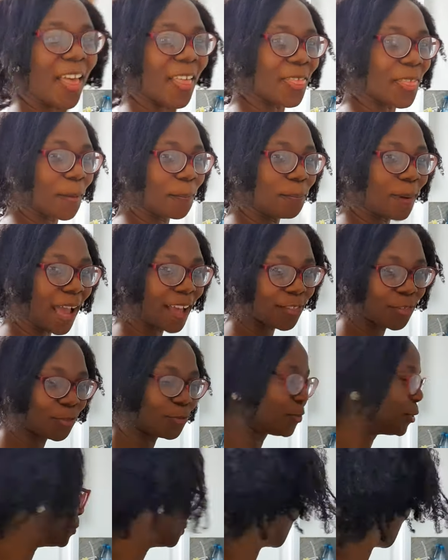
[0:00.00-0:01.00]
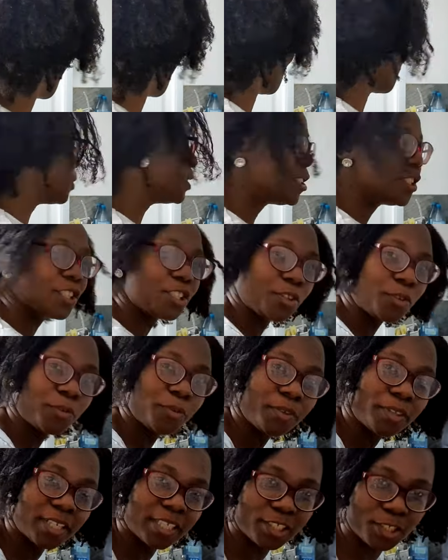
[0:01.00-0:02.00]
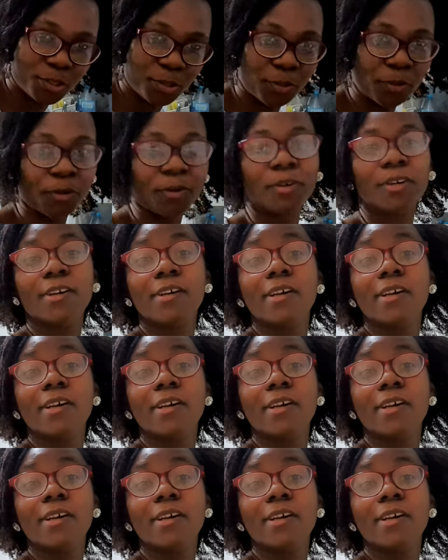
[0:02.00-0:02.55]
the bathroom, which is through this door.